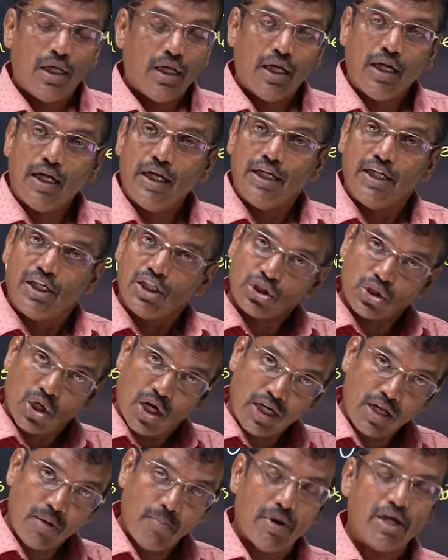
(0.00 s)
Uh, it is
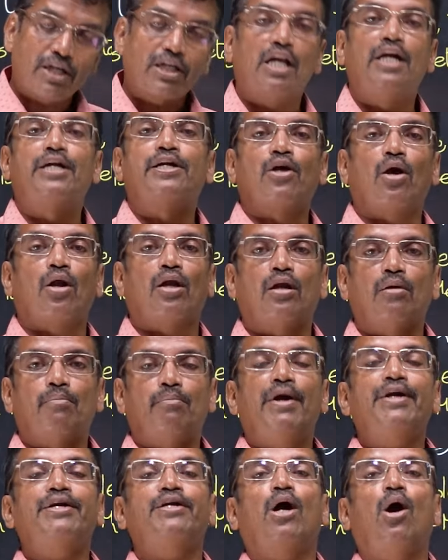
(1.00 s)
not a metal at all.
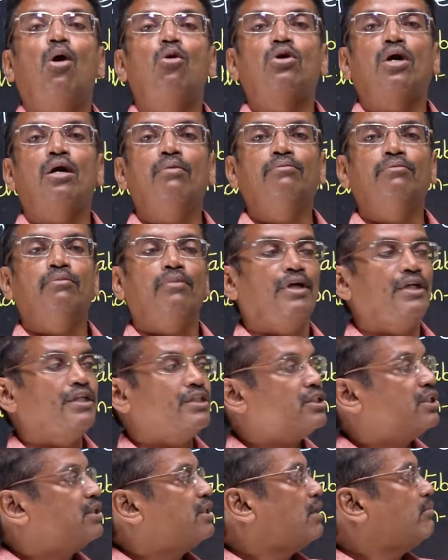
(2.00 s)
But how come
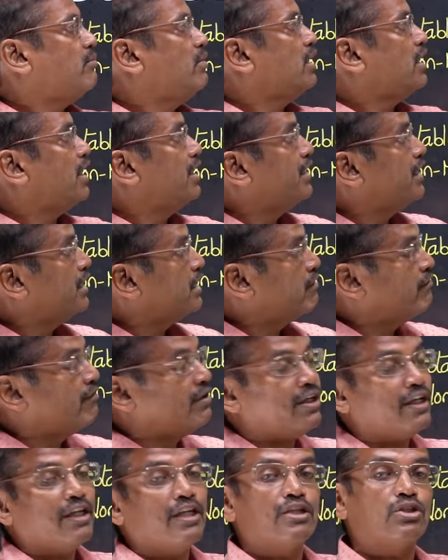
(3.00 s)
its thermal
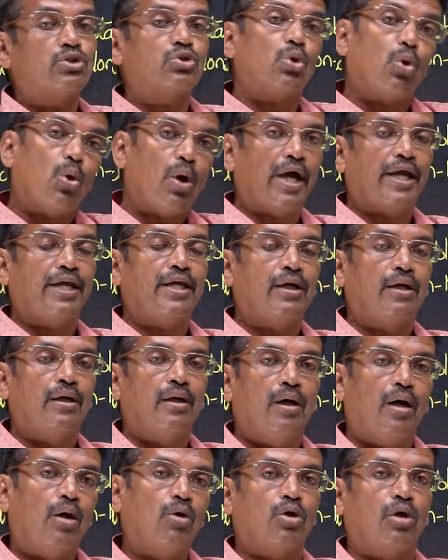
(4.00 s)
conductivity is so high?
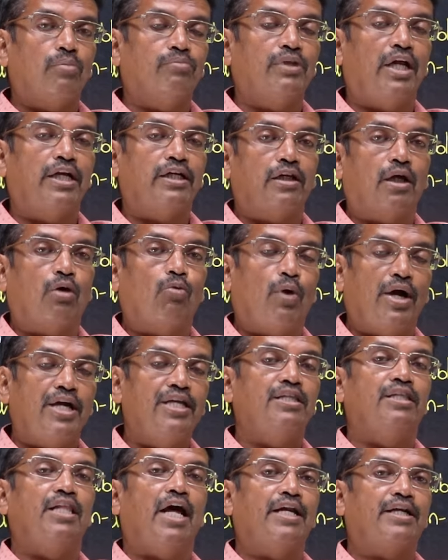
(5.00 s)
How come that uh, why
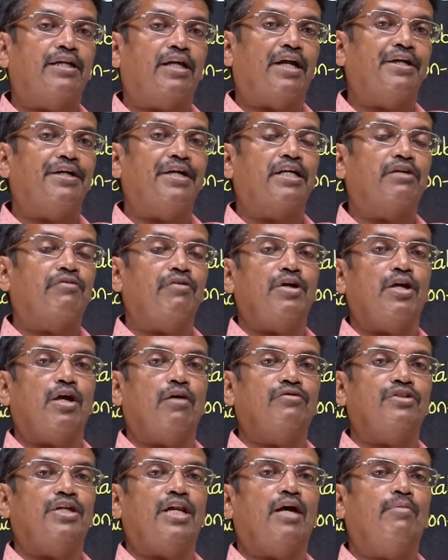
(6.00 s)
that conductivity
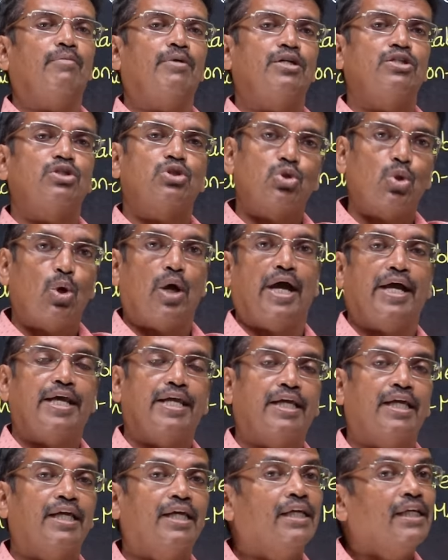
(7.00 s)
of the diamond is so high?
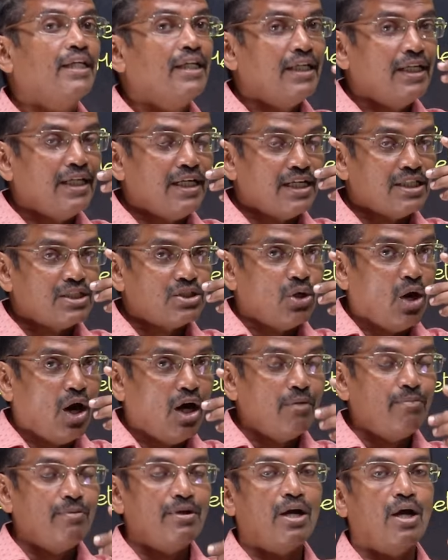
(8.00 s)
It is
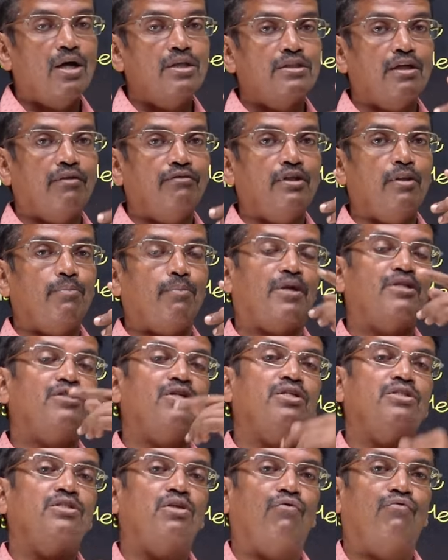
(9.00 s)
not because of the
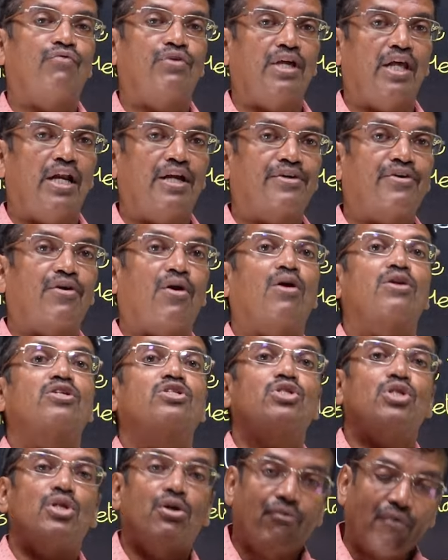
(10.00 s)
presence of free
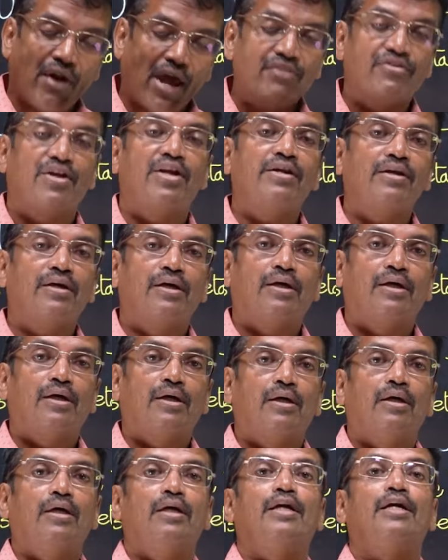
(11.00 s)
electrons. Rather,
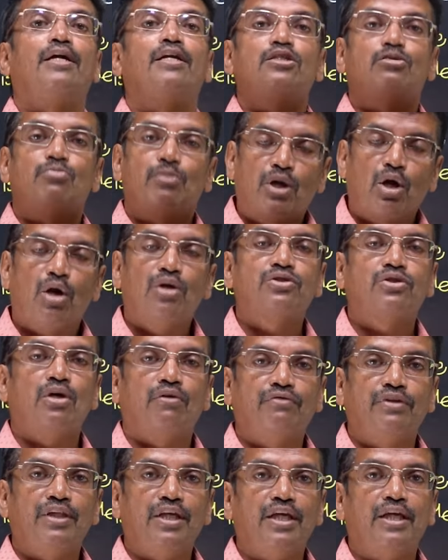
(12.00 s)
it is because
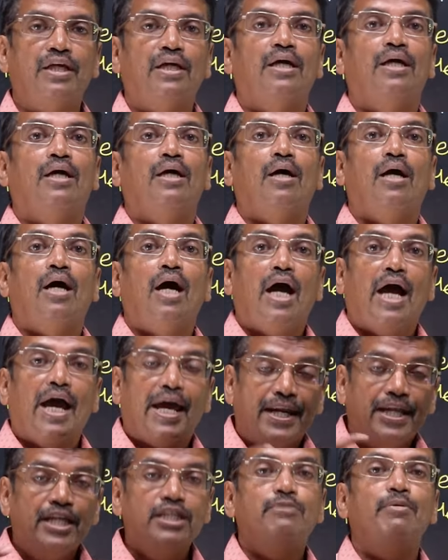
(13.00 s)
of the
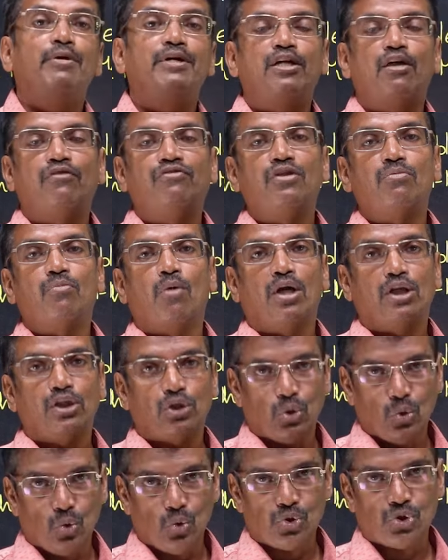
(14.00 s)
arrangement of the
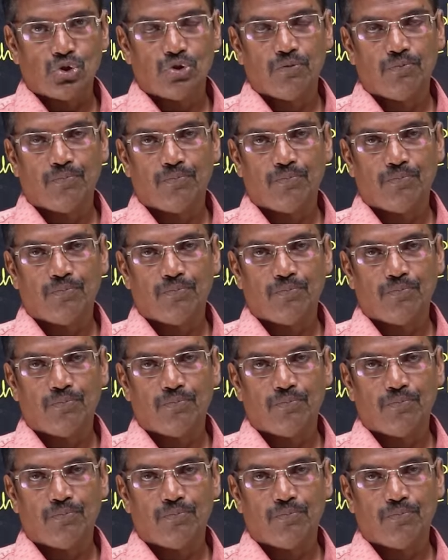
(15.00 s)
molecules.